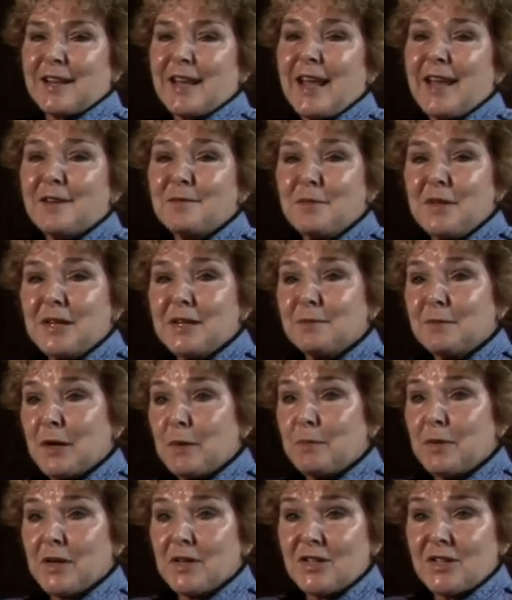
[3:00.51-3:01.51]
had me in my
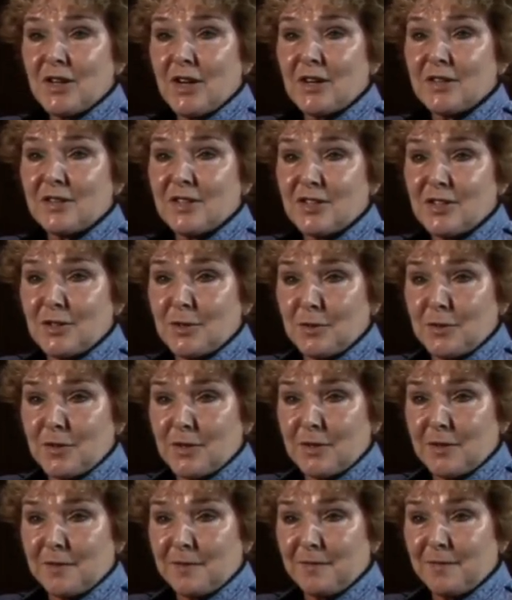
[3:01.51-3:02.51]
Baird tartan
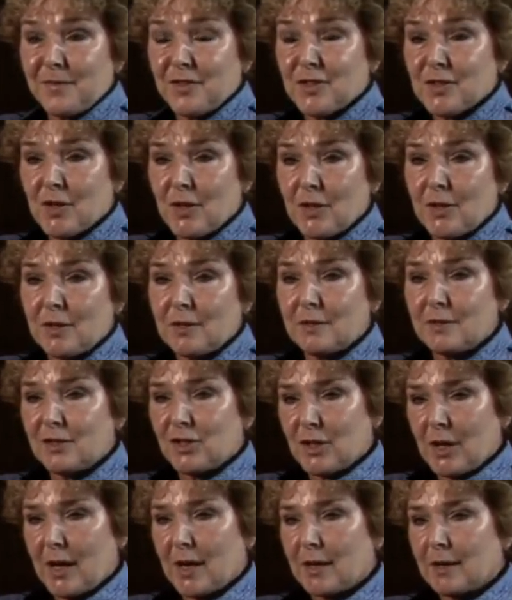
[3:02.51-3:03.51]
suit, skirt and
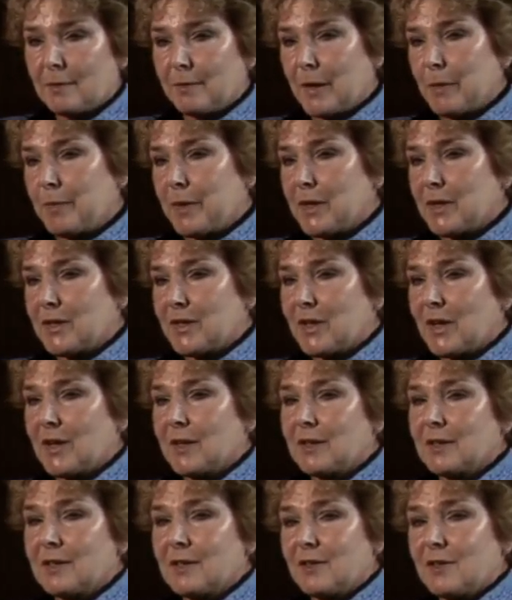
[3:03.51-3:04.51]
jacket, my Baird
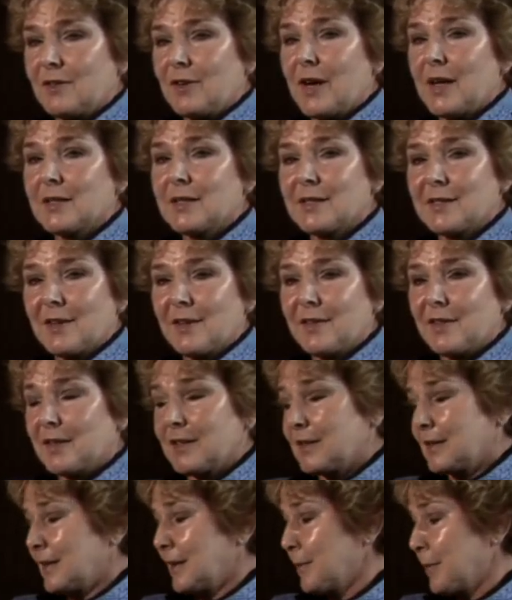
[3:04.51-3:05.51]
tartan crest on the
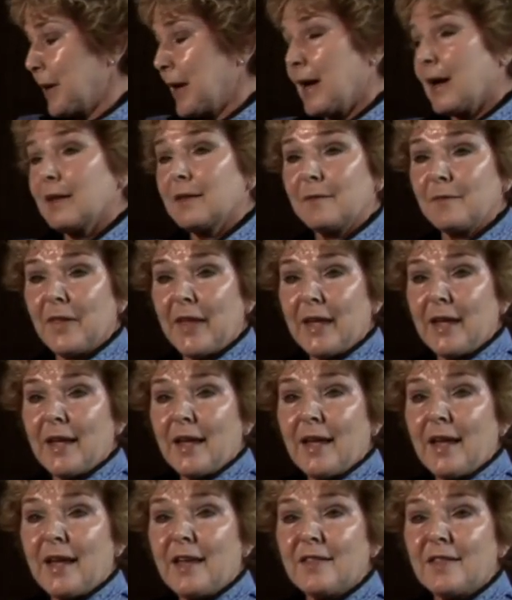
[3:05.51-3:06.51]
lapel,
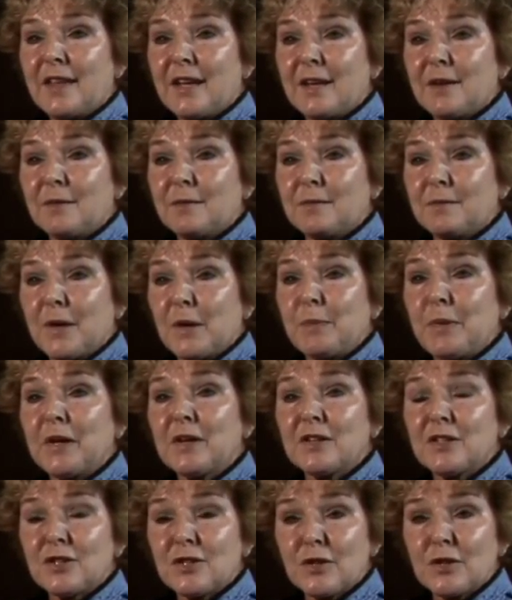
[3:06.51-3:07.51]
and they, my
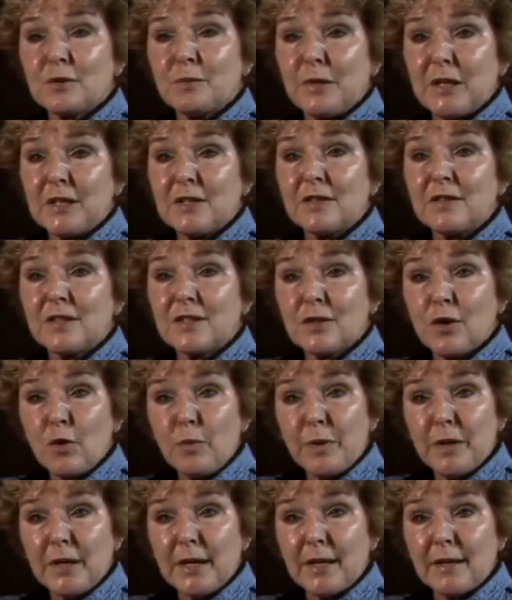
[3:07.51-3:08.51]
parents took me to this
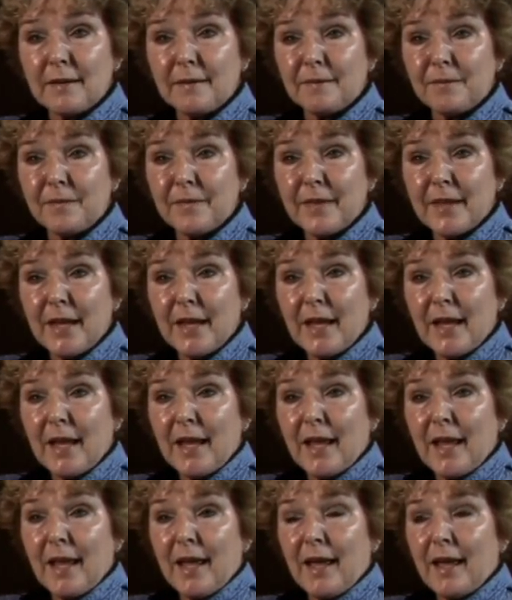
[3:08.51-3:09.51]
opening,
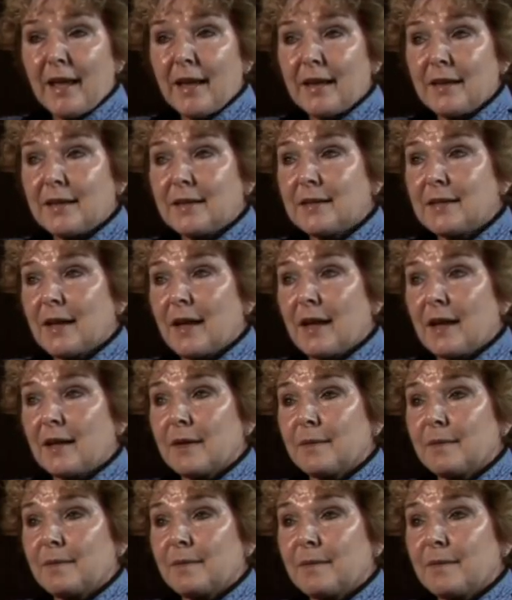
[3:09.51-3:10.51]
and uh,
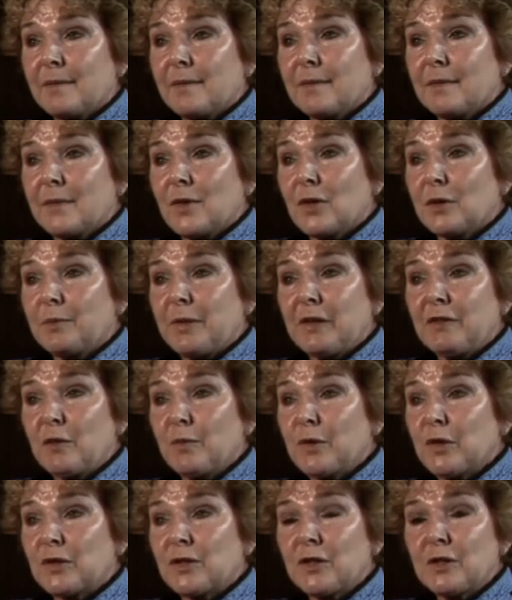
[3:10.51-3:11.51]
Lord
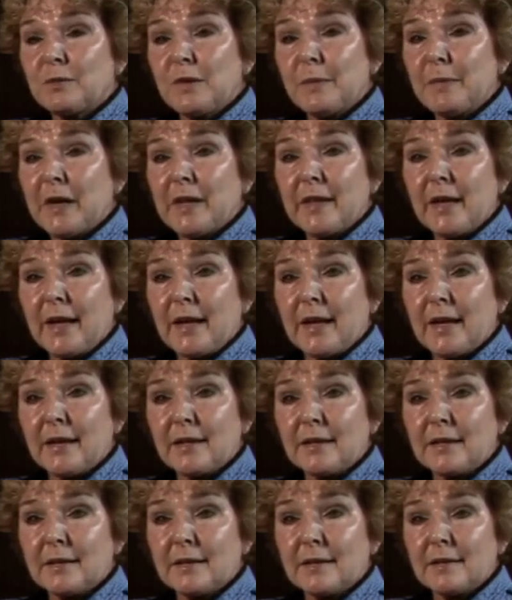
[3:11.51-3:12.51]
Beaverbrook took me by the
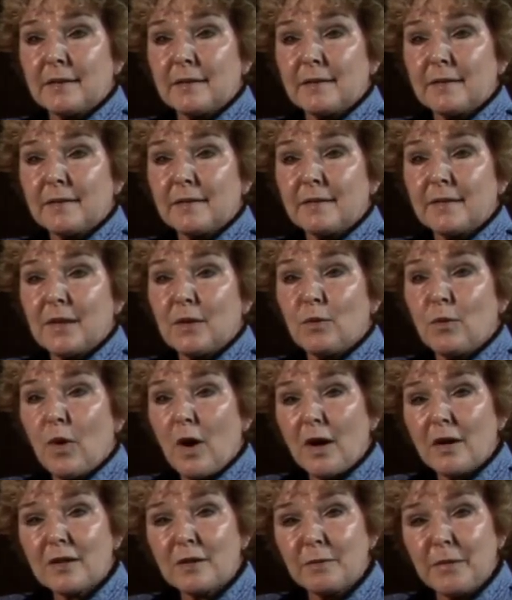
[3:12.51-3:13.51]
hand and
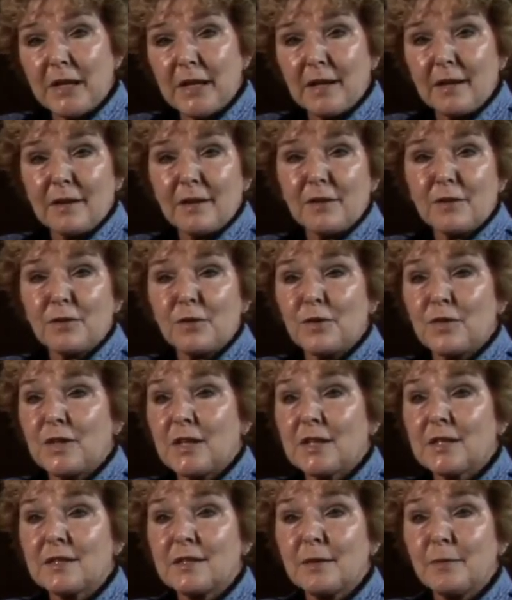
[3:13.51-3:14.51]
walked me through
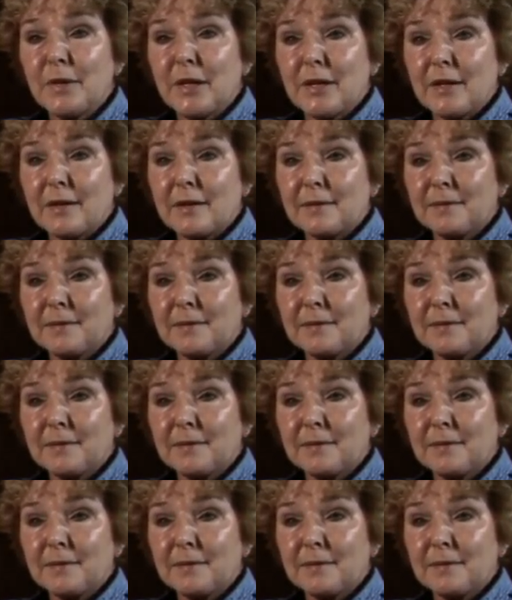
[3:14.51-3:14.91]
the exhibit.